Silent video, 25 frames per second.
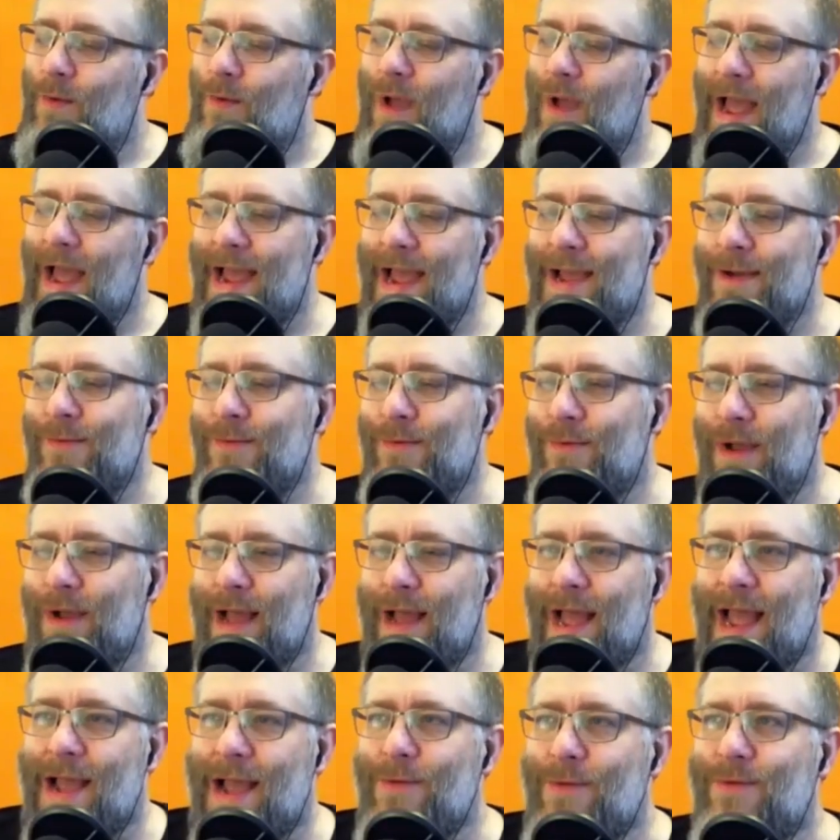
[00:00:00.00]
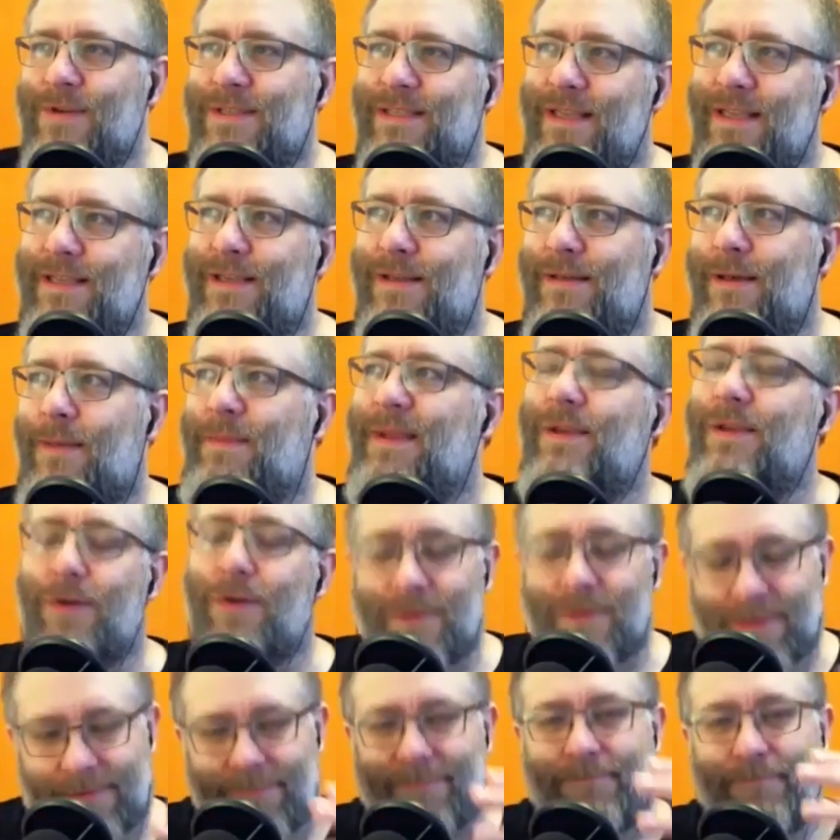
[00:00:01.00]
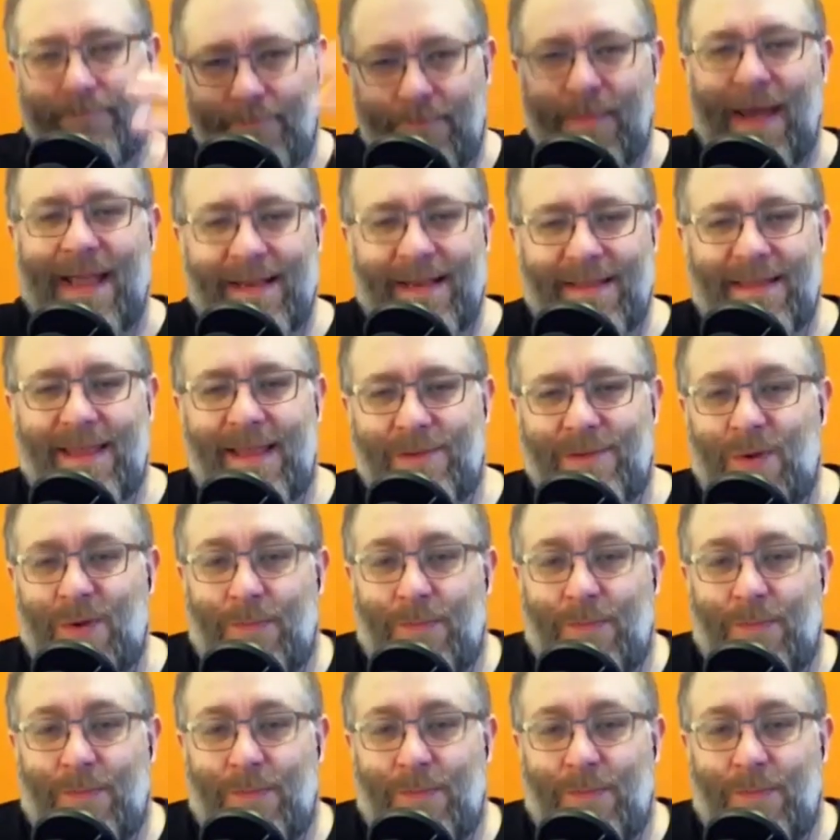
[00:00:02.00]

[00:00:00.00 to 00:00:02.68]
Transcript: How is it? I mean, God made things.